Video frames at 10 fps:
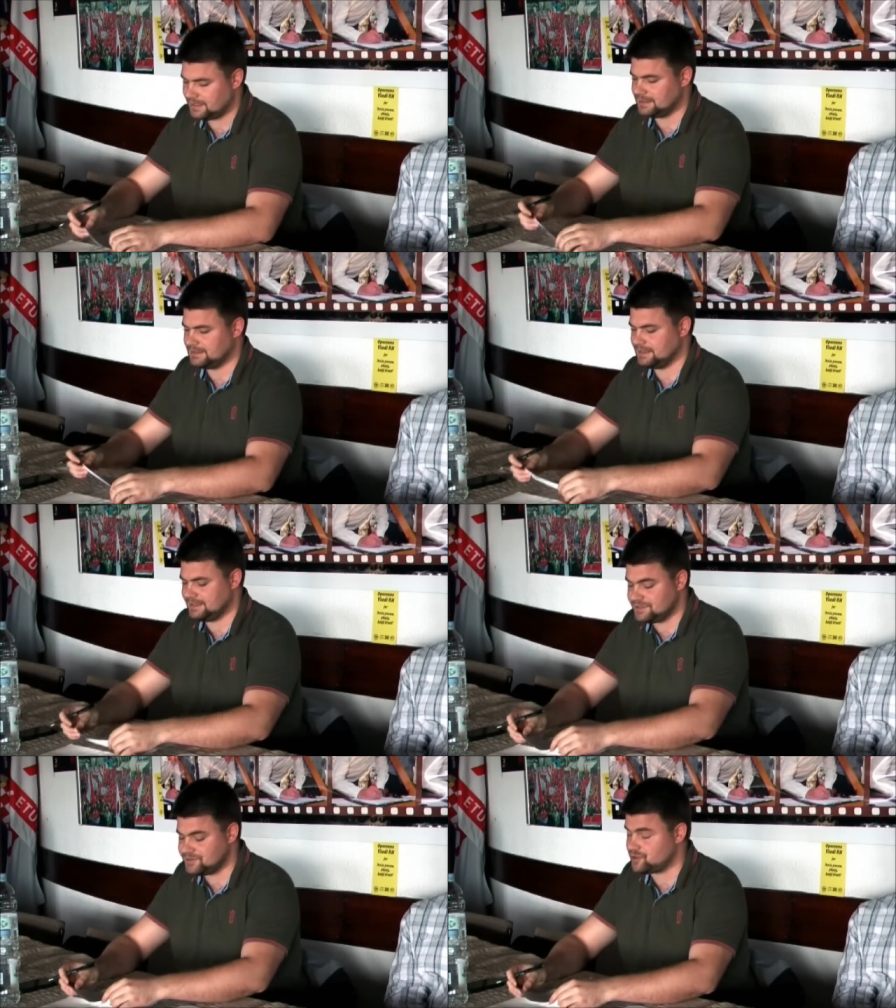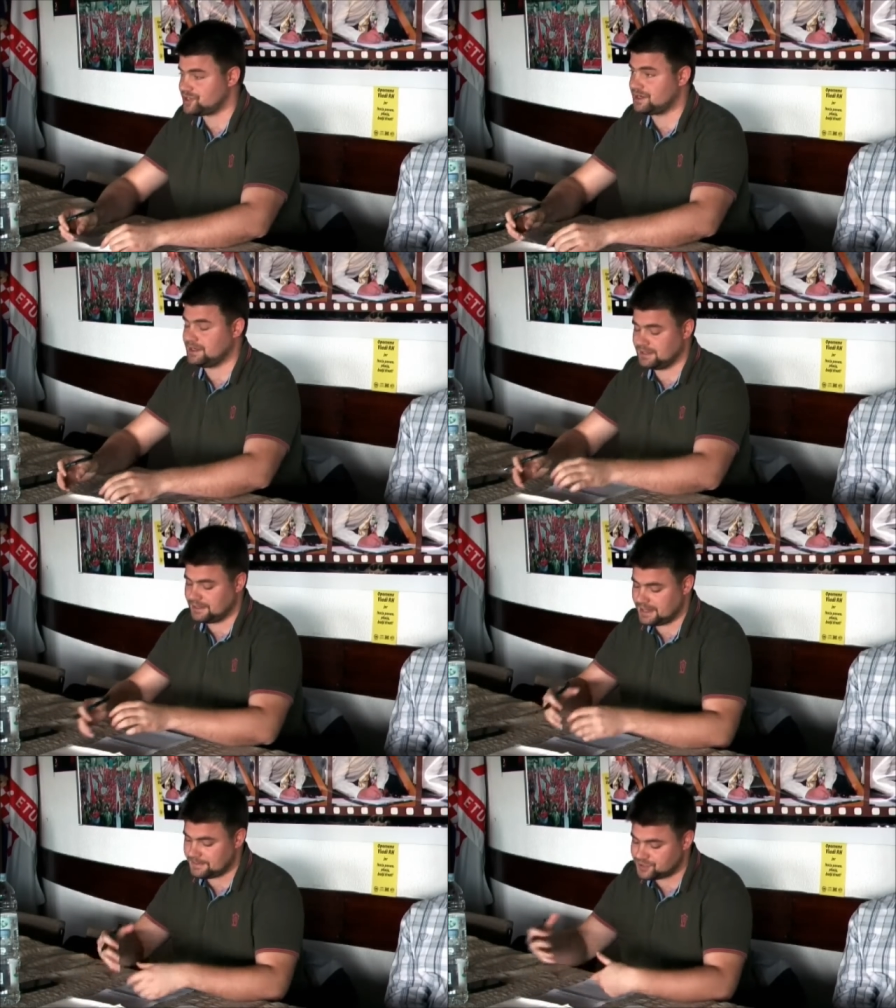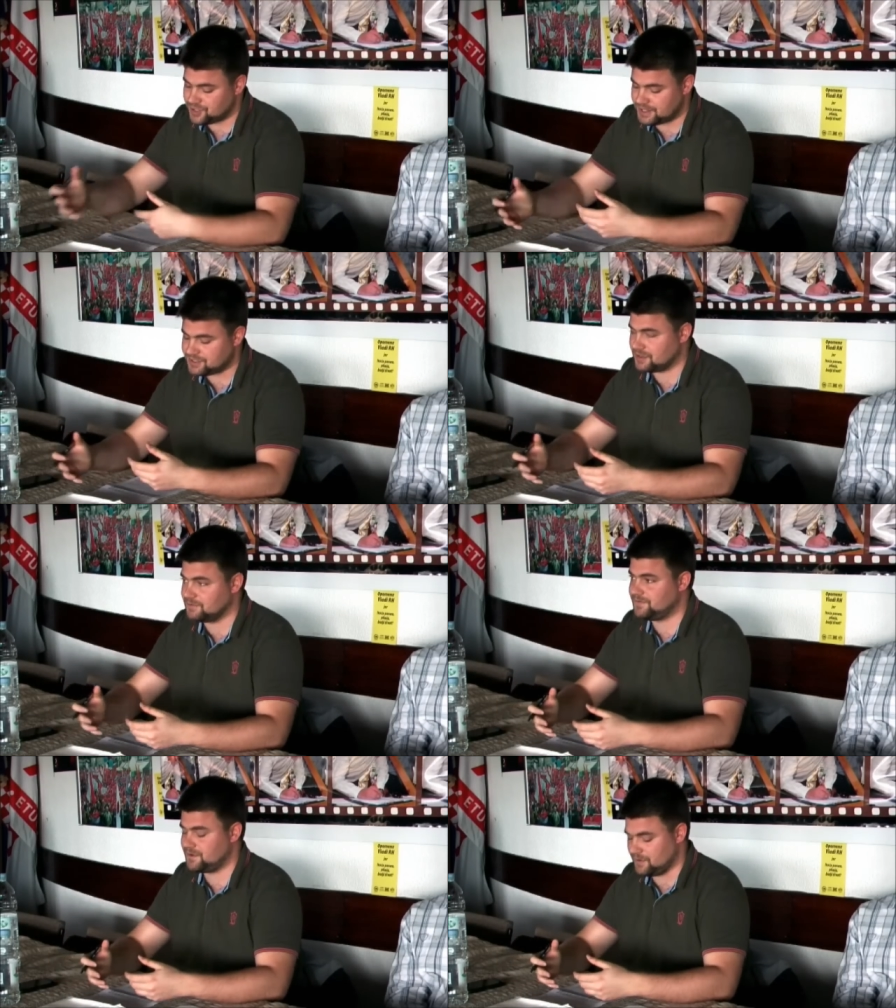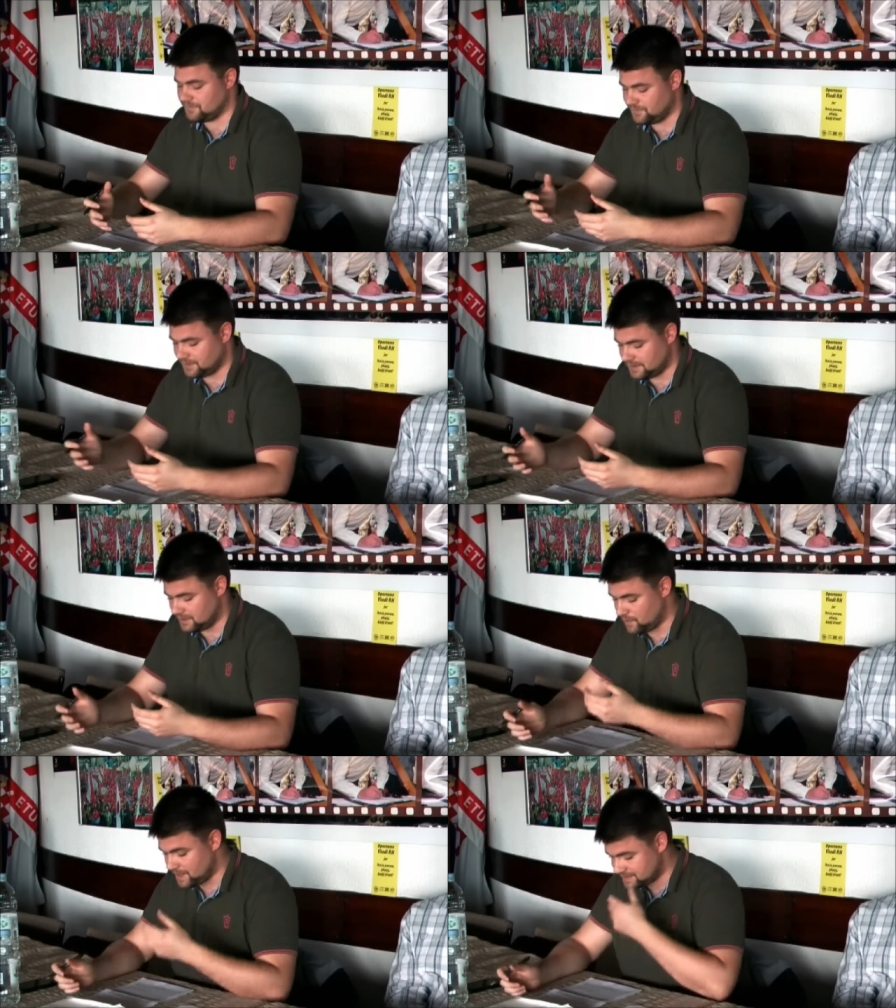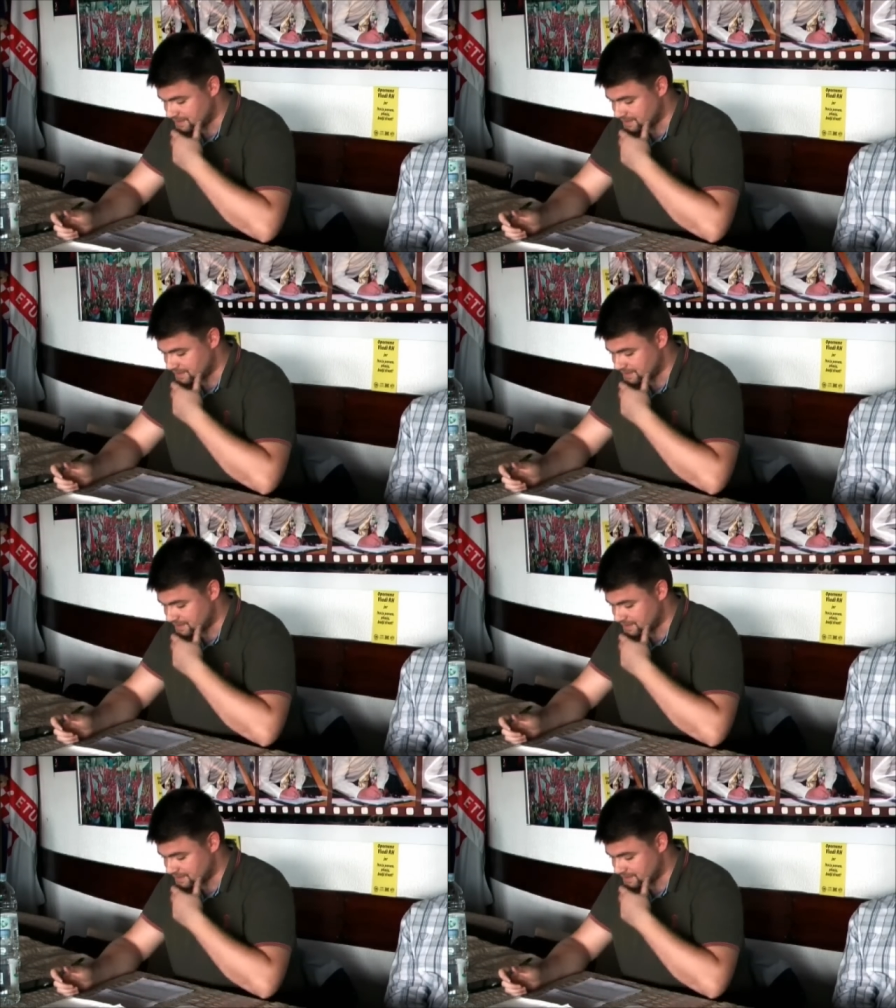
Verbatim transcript: uh, in this reg uh, abstraction of, of uh, wage